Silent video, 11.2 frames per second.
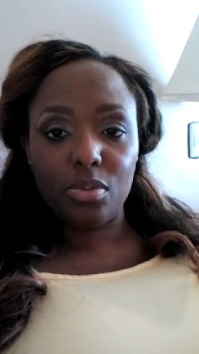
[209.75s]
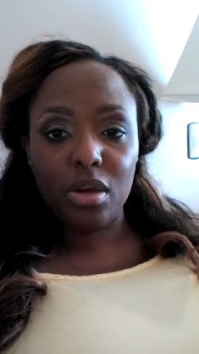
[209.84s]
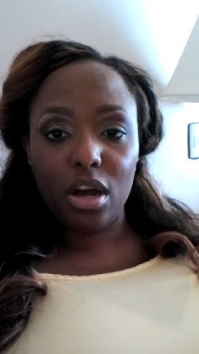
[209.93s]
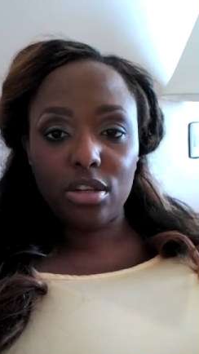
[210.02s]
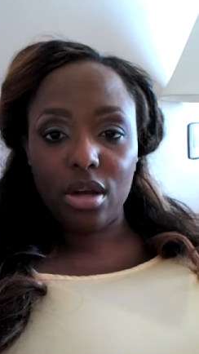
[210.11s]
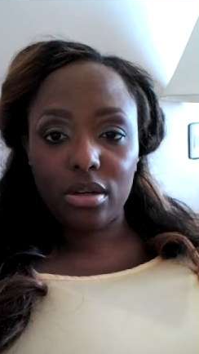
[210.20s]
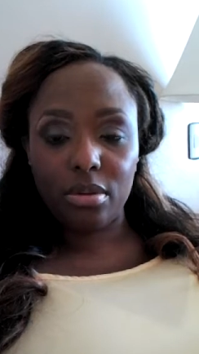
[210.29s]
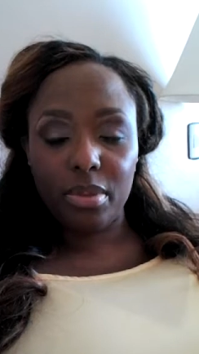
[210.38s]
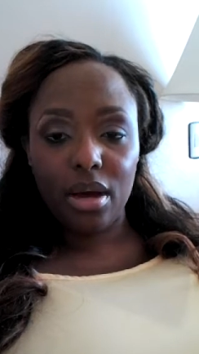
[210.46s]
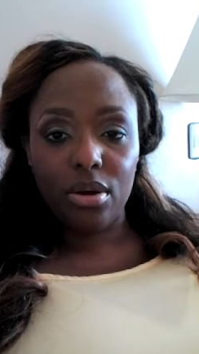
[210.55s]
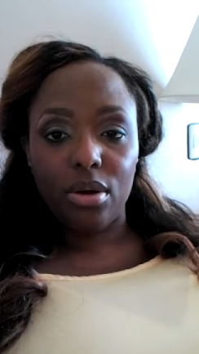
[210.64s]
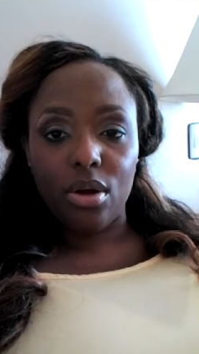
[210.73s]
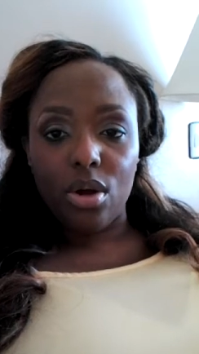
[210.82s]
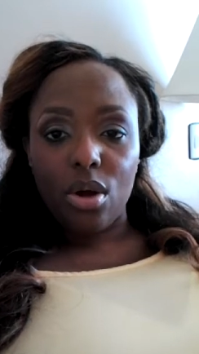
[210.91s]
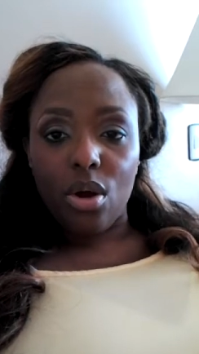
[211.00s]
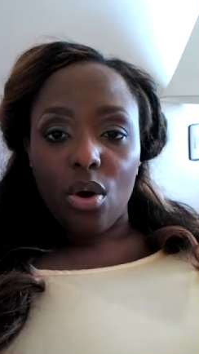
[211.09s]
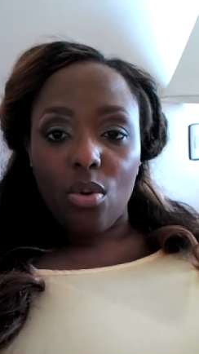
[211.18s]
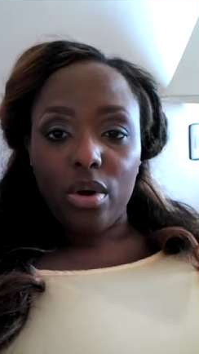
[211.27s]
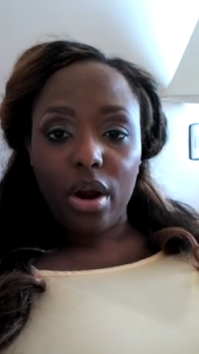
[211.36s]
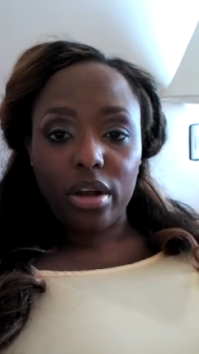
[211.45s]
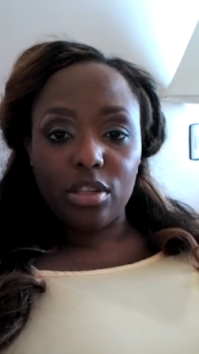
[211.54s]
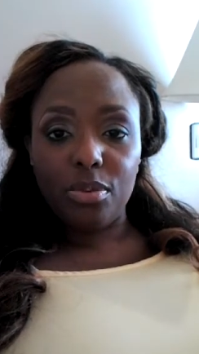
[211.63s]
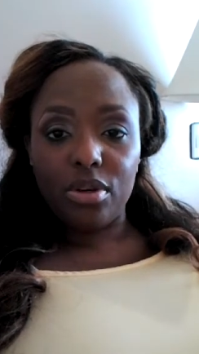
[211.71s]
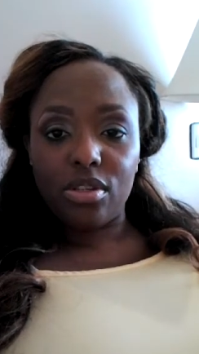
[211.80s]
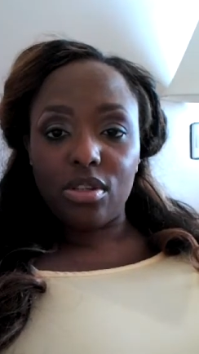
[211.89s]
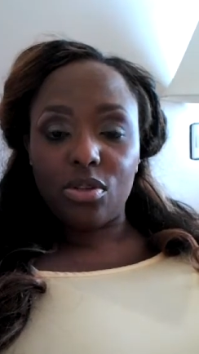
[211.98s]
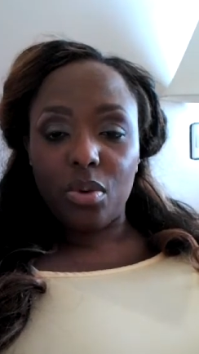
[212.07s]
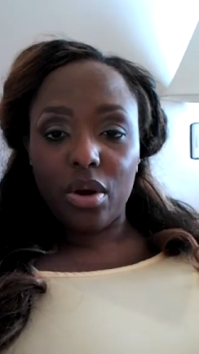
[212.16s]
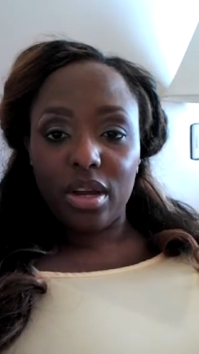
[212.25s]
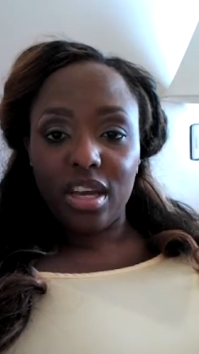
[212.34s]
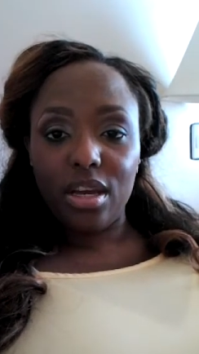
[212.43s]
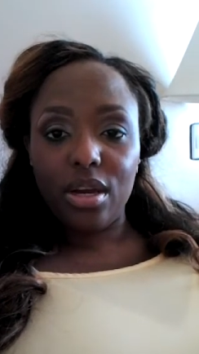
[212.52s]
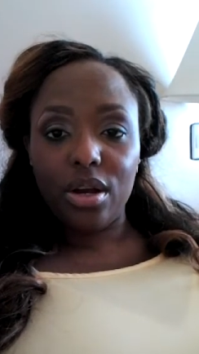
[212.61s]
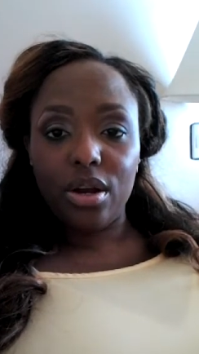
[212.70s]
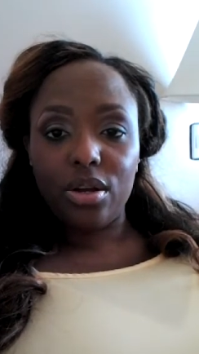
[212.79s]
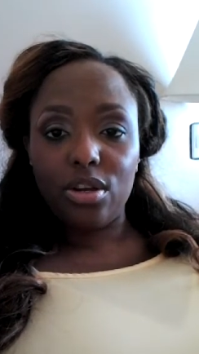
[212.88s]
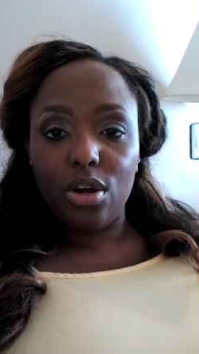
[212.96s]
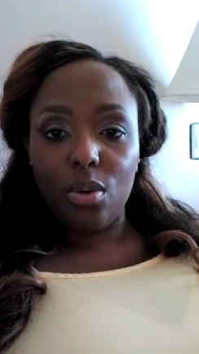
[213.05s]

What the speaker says: We all talked about what our experiences were here,